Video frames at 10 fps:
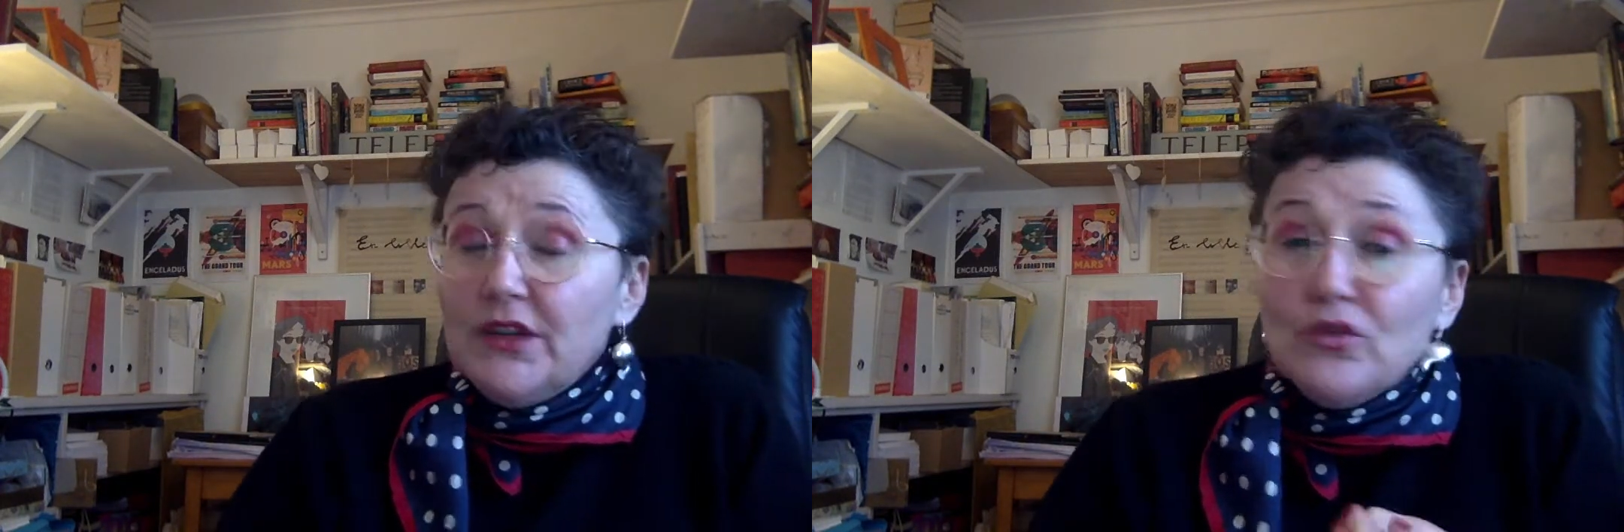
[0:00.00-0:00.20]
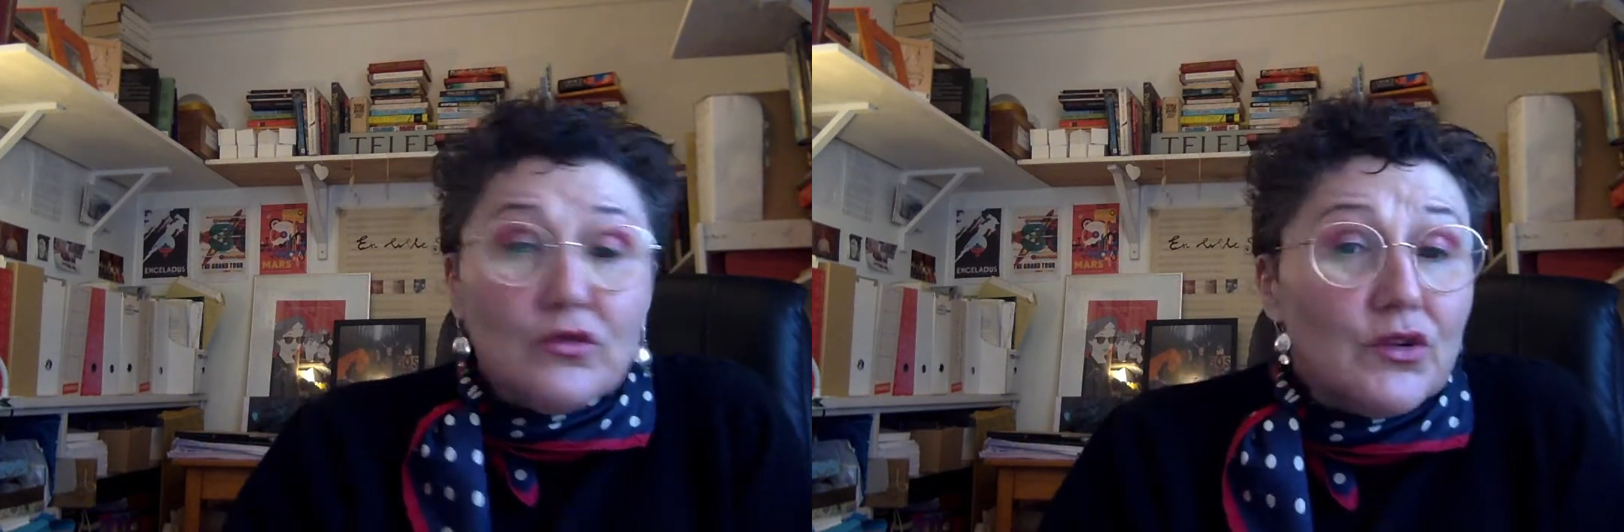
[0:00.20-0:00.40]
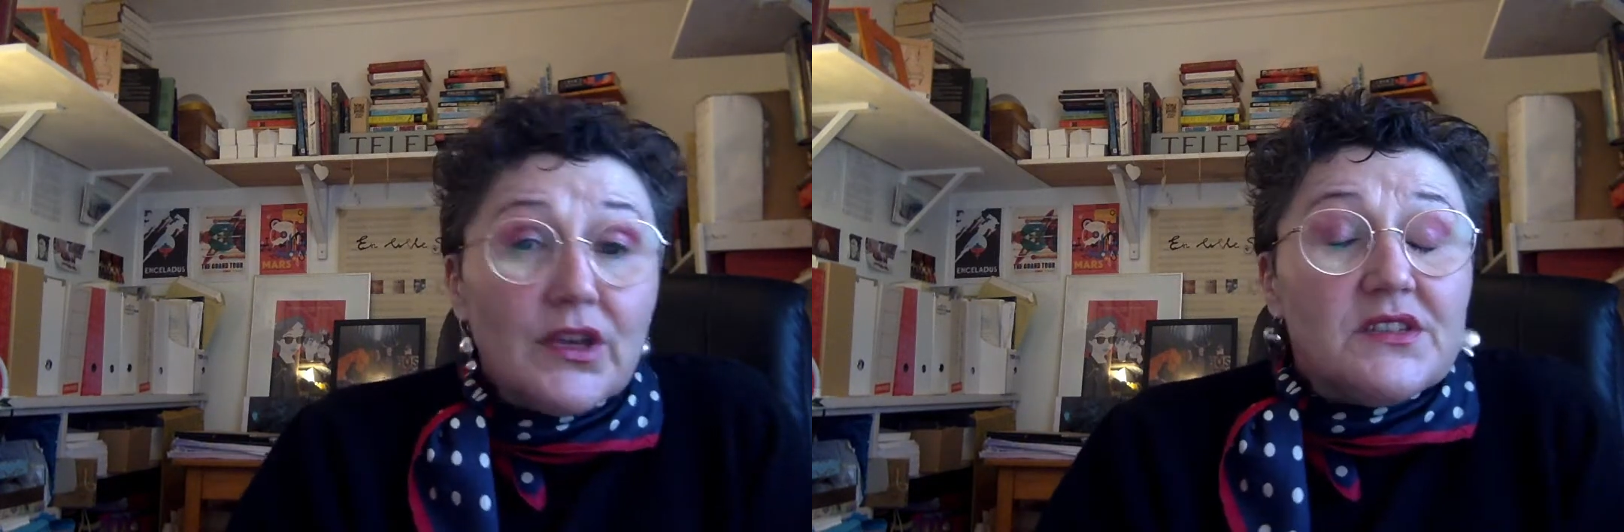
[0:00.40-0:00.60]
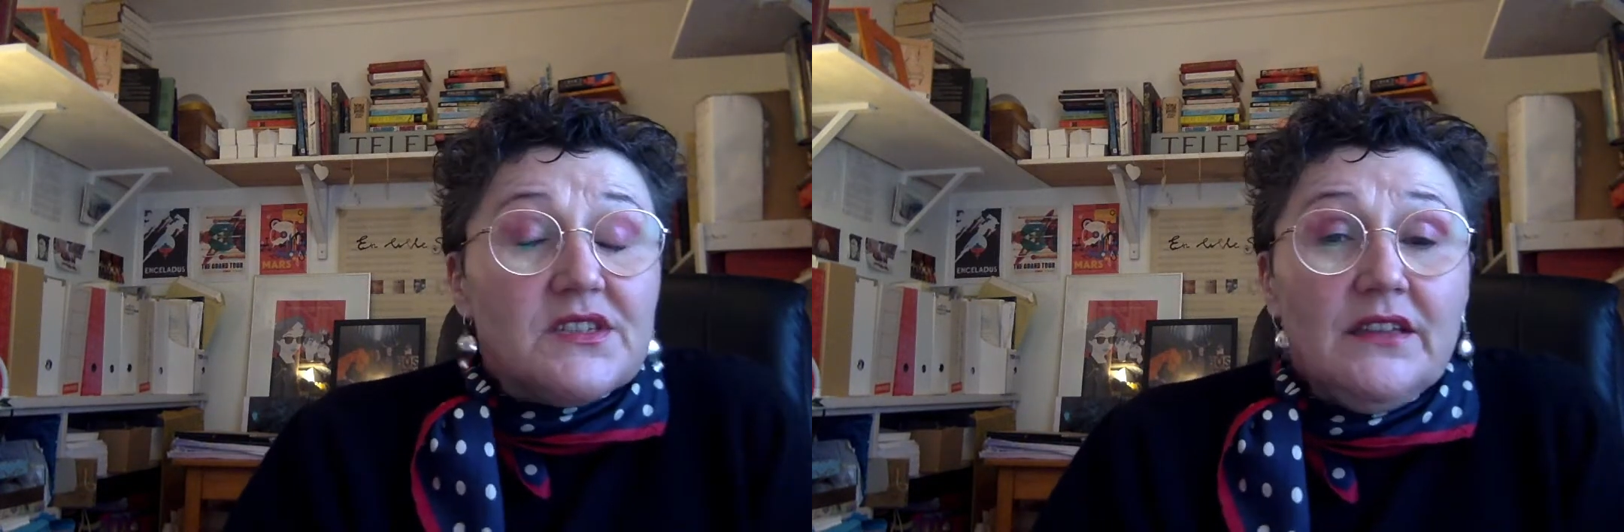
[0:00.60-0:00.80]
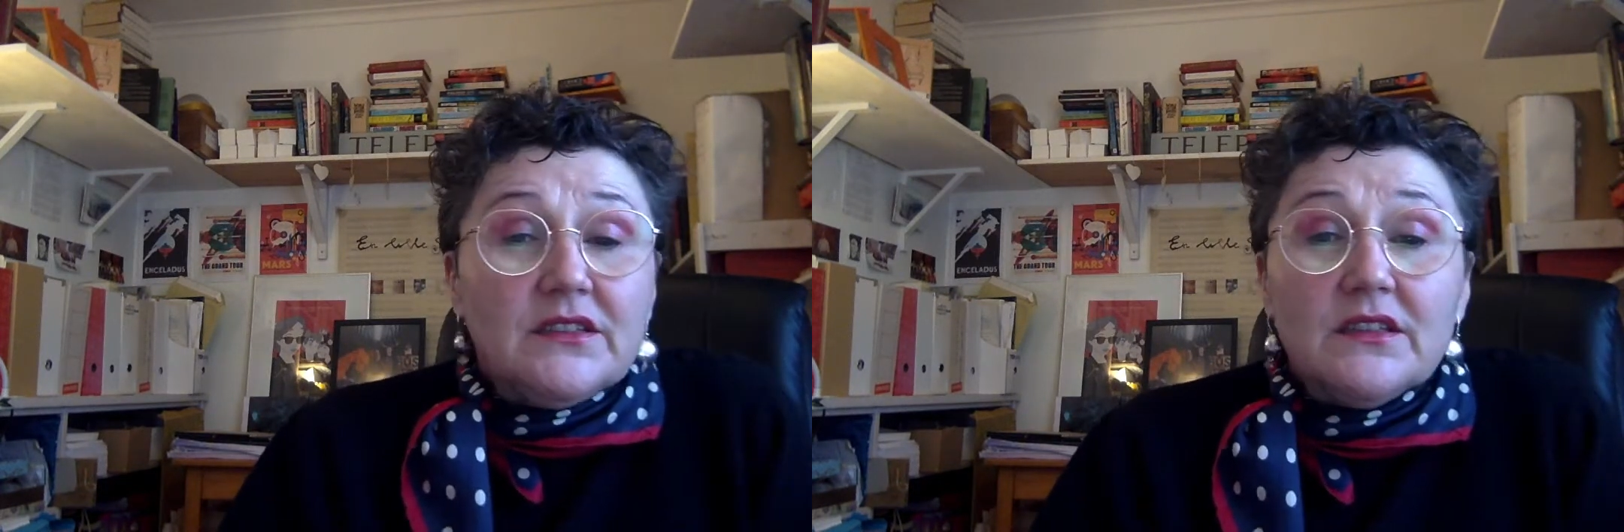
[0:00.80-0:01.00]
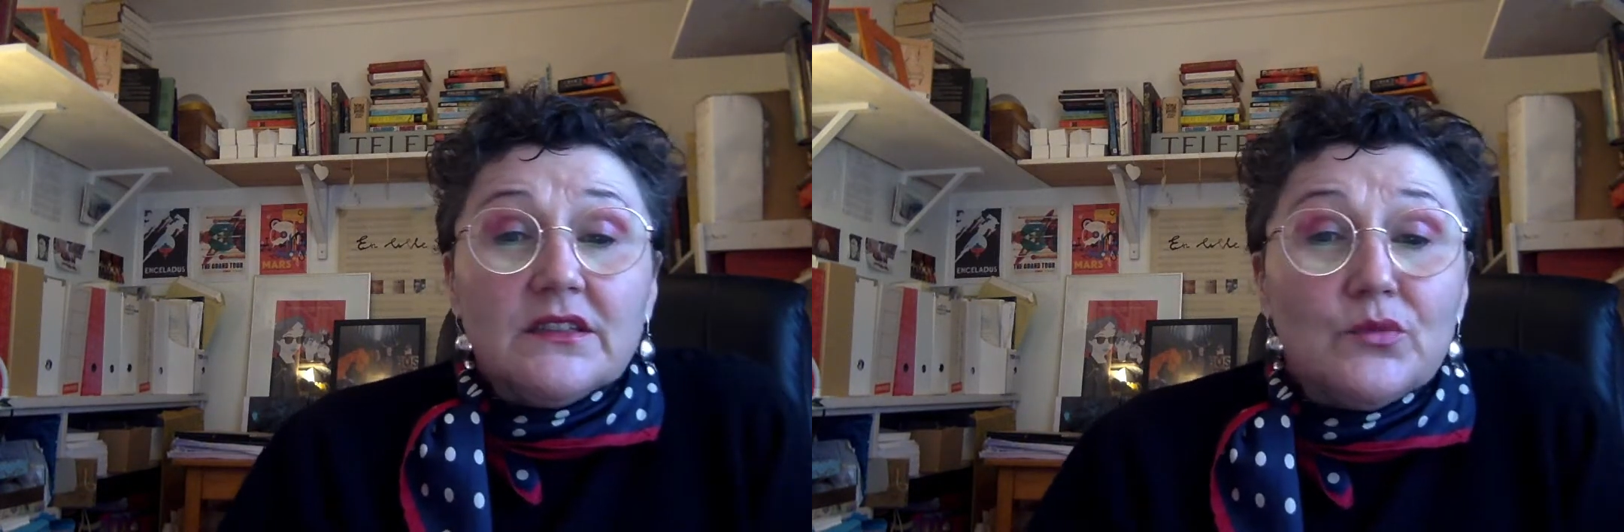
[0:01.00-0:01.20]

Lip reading: go look at the census.